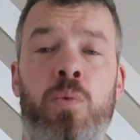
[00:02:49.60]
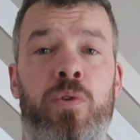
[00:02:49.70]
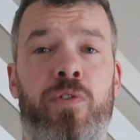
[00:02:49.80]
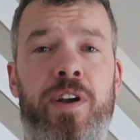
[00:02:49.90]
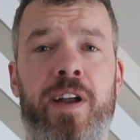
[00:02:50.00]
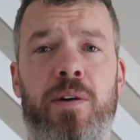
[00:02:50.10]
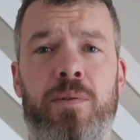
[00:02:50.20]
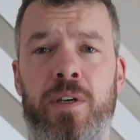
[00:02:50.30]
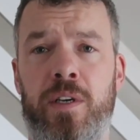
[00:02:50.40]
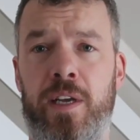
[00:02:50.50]
we'll find
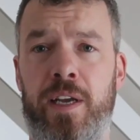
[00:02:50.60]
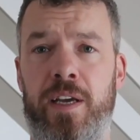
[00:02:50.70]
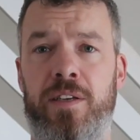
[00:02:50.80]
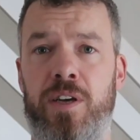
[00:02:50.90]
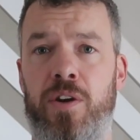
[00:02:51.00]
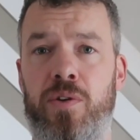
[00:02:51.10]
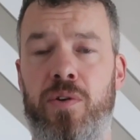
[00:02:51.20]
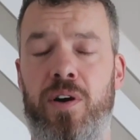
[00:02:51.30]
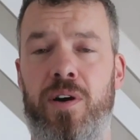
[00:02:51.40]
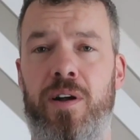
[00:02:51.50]
out. So
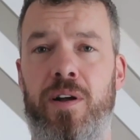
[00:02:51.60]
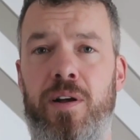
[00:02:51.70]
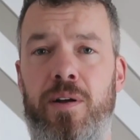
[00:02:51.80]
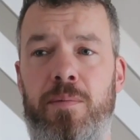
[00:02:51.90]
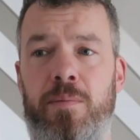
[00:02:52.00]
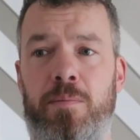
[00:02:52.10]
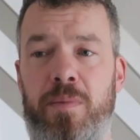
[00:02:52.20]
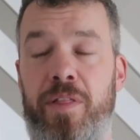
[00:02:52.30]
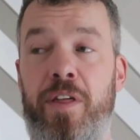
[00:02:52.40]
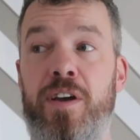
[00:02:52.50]

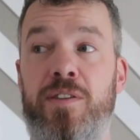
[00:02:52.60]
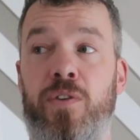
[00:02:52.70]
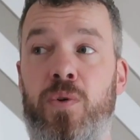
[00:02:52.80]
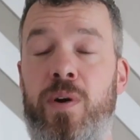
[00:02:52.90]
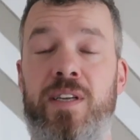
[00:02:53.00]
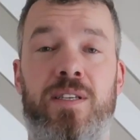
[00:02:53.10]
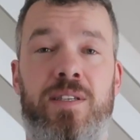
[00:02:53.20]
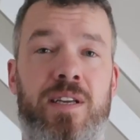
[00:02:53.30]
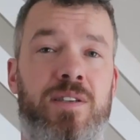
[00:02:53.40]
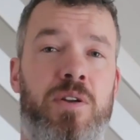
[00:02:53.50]
my first thought
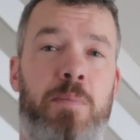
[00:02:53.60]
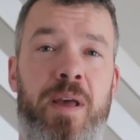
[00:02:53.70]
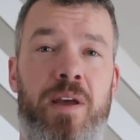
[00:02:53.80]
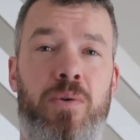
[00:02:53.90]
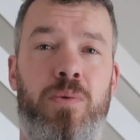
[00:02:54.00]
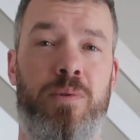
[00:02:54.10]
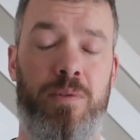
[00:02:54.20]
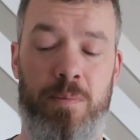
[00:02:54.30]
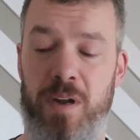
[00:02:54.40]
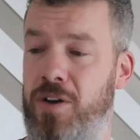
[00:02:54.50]
is it's going to peel
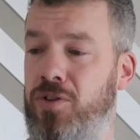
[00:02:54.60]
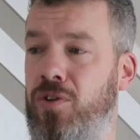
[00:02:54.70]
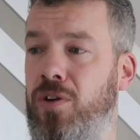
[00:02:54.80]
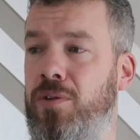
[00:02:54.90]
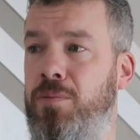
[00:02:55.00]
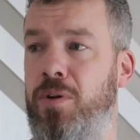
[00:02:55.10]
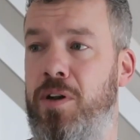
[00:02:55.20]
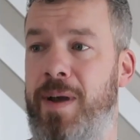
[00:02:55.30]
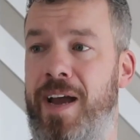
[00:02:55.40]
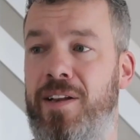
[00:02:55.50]
the plasterer
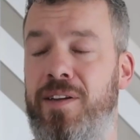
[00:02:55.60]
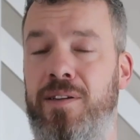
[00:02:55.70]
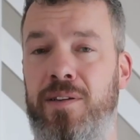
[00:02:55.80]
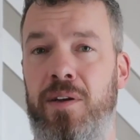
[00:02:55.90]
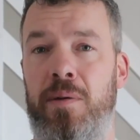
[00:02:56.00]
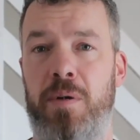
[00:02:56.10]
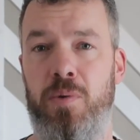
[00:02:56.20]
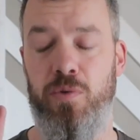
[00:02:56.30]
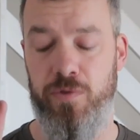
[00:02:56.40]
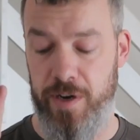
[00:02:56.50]
pretty badly, but
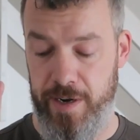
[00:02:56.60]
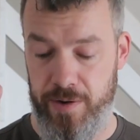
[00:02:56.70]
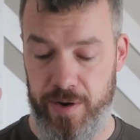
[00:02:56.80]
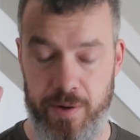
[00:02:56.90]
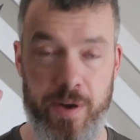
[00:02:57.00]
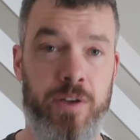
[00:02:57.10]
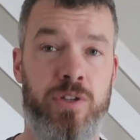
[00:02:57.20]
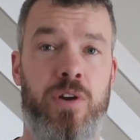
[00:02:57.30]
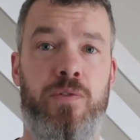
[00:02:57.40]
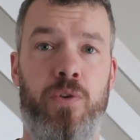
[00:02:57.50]
we'll find out anyway.
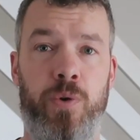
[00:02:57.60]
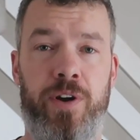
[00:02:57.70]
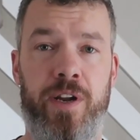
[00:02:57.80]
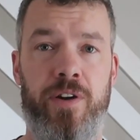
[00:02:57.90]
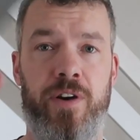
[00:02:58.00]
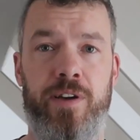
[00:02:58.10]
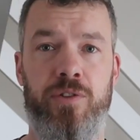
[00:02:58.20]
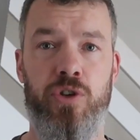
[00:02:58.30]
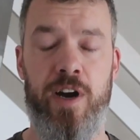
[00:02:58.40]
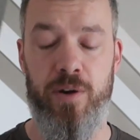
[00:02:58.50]
So £4.99
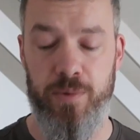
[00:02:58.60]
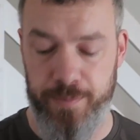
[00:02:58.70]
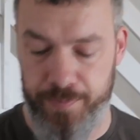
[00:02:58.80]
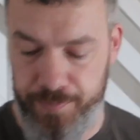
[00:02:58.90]
trowel.